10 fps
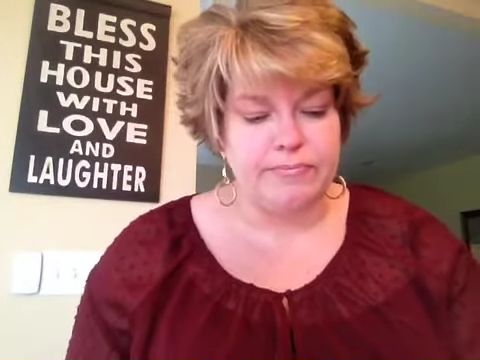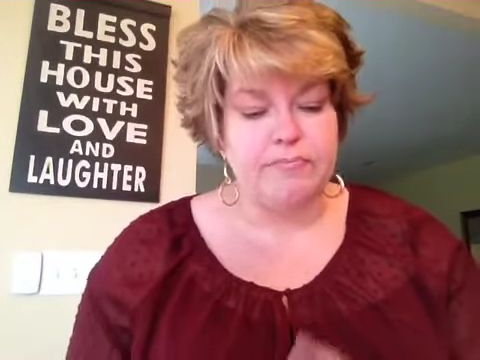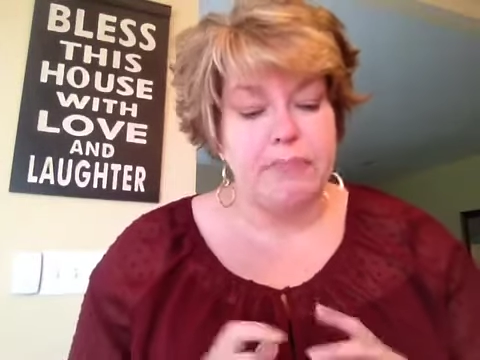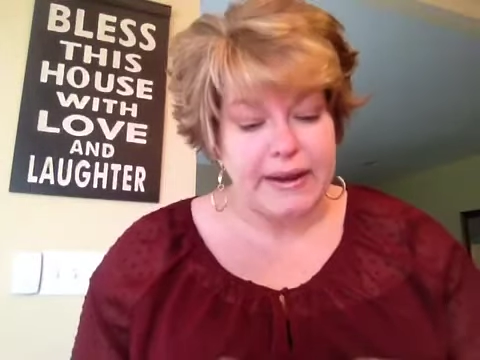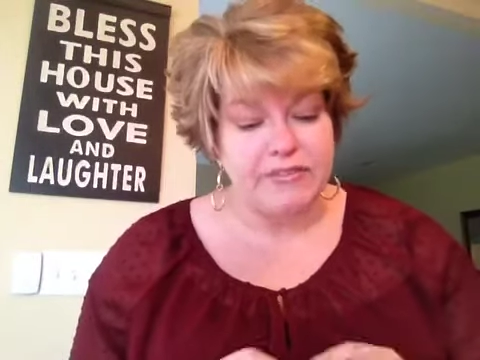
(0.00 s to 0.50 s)

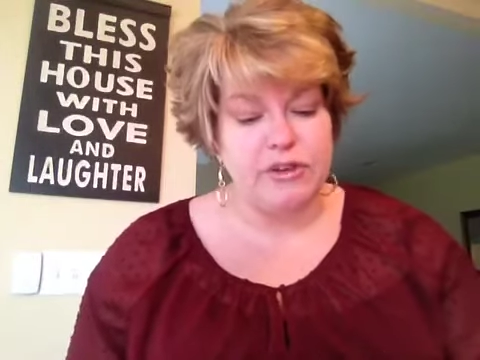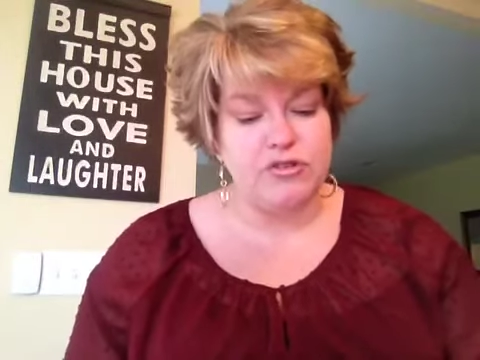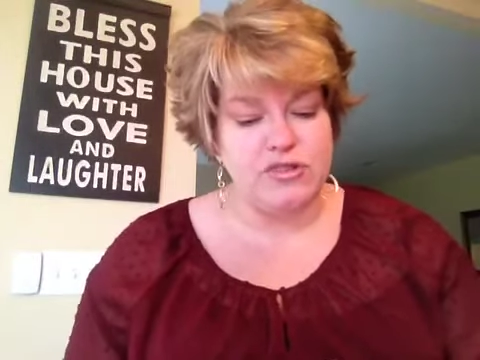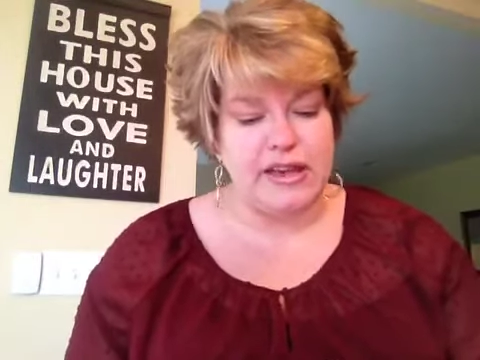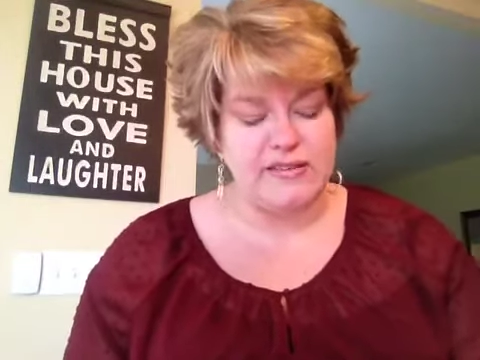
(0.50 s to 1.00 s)
But if you
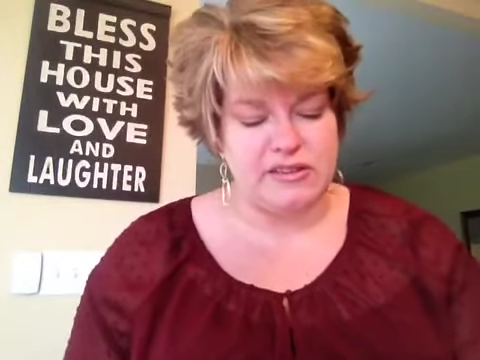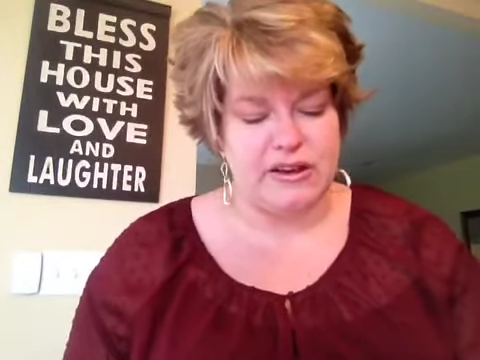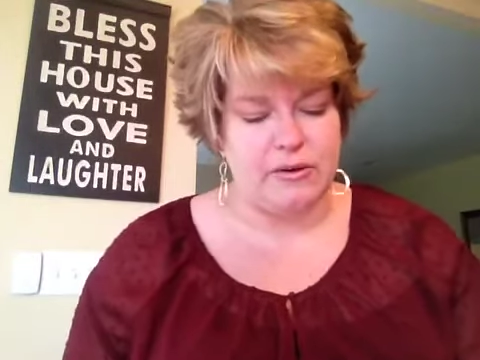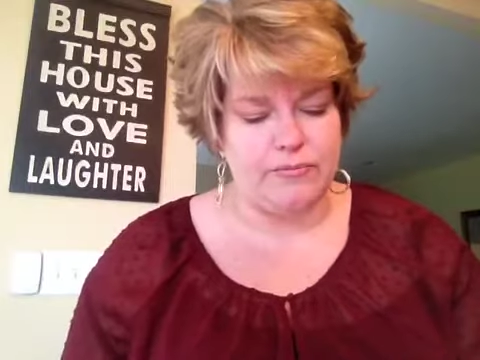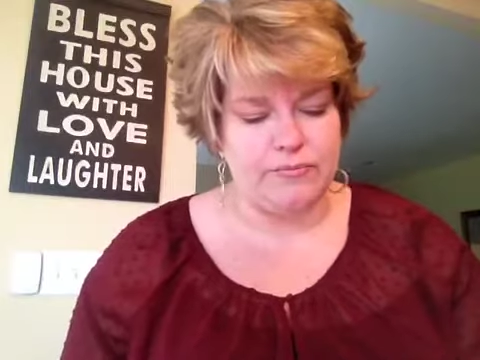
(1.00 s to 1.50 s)
say
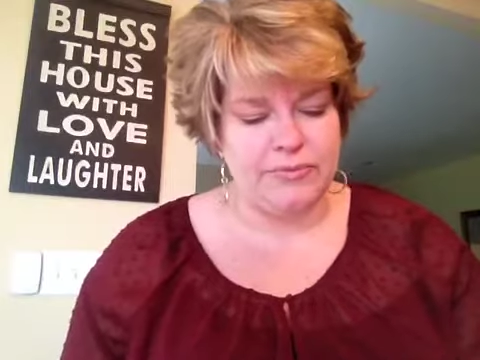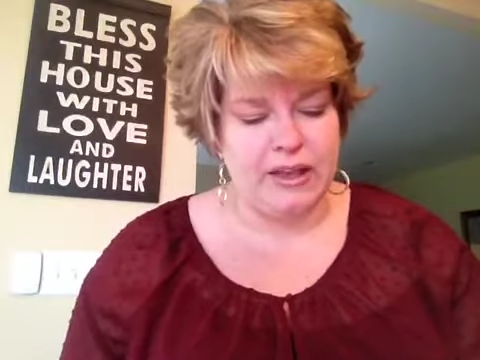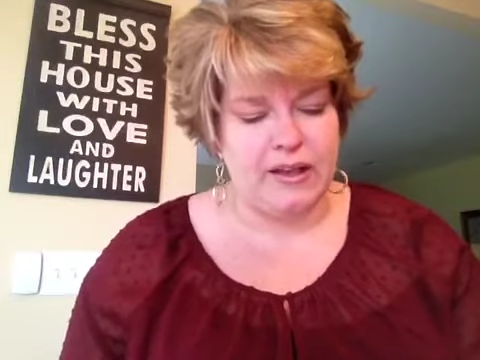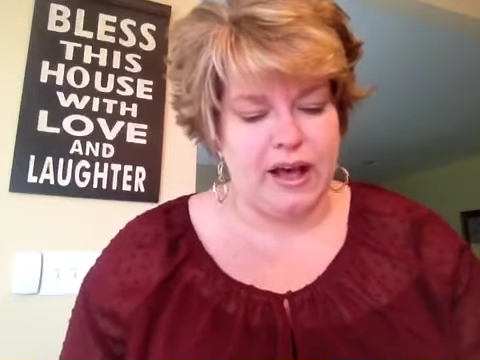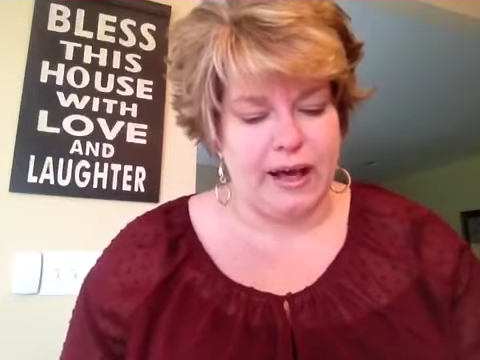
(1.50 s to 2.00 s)
so,
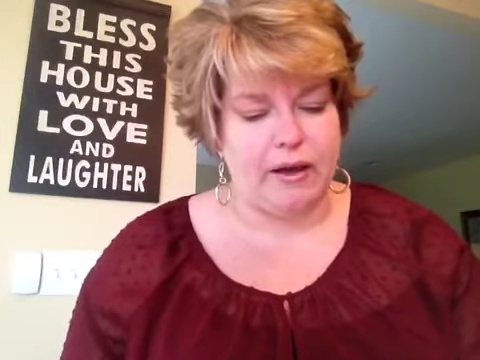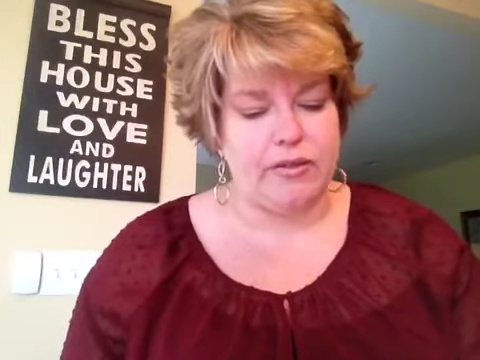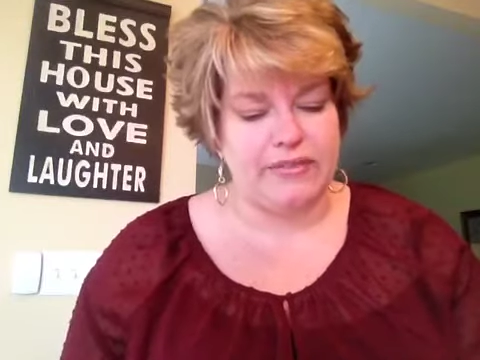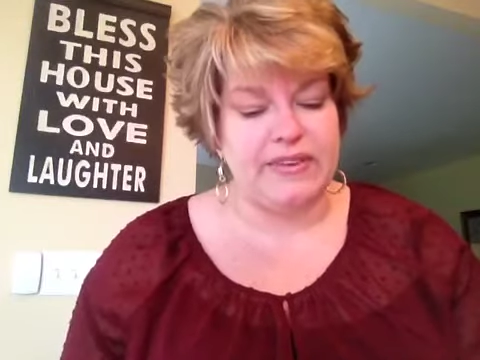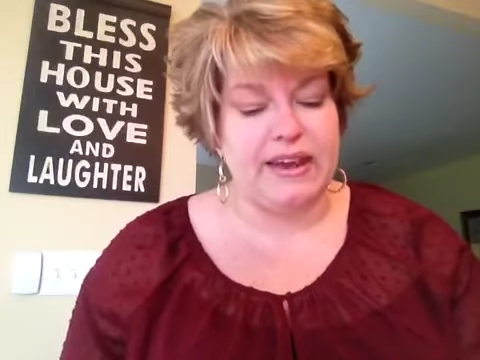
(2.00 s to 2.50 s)
I'll
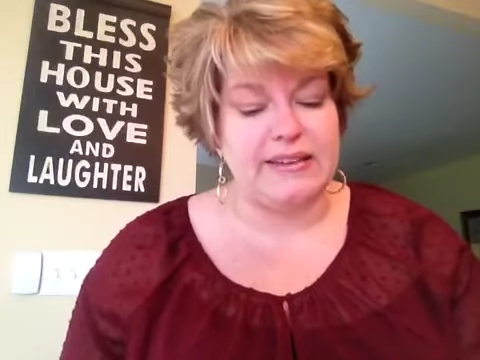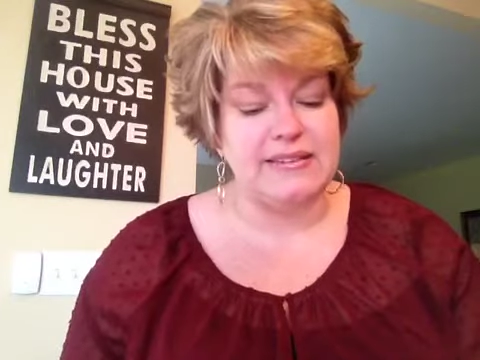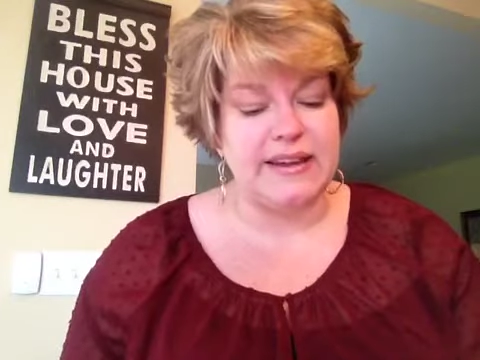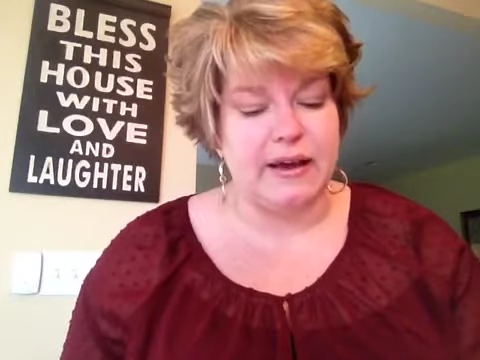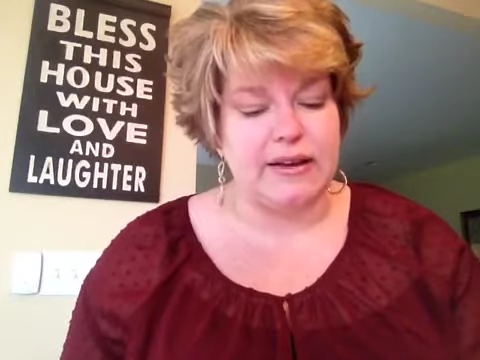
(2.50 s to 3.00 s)
let the
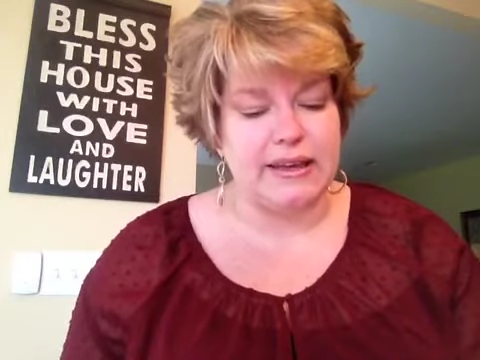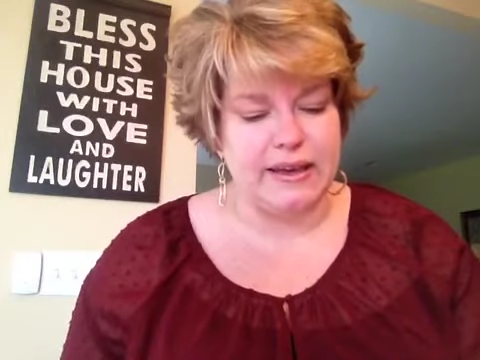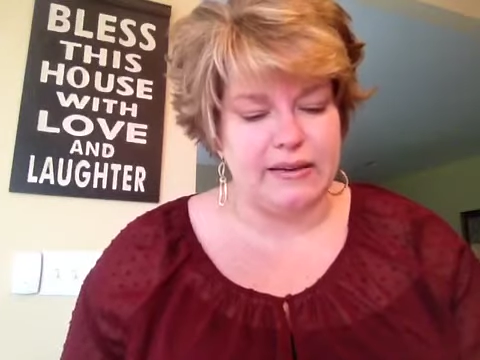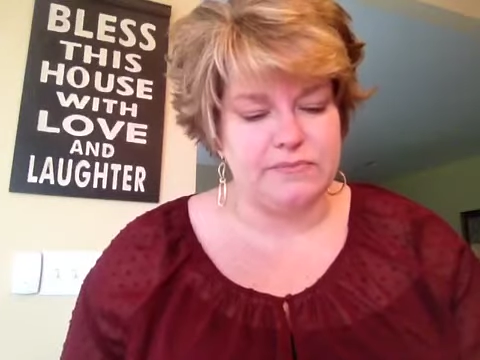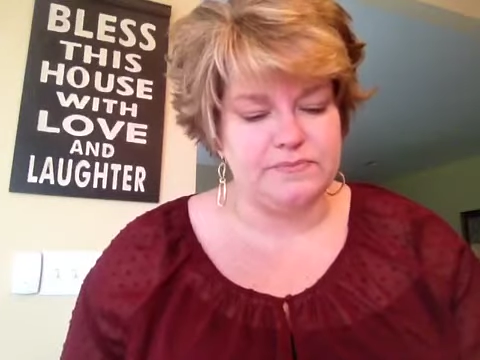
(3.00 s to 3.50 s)
nets down
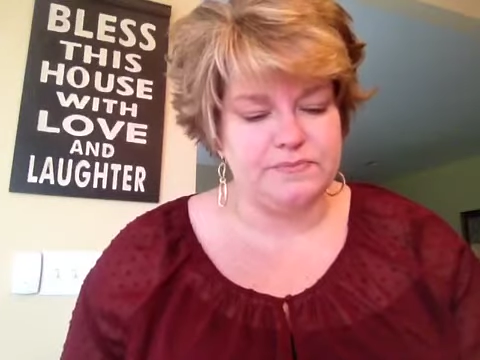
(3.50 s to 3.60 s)
again.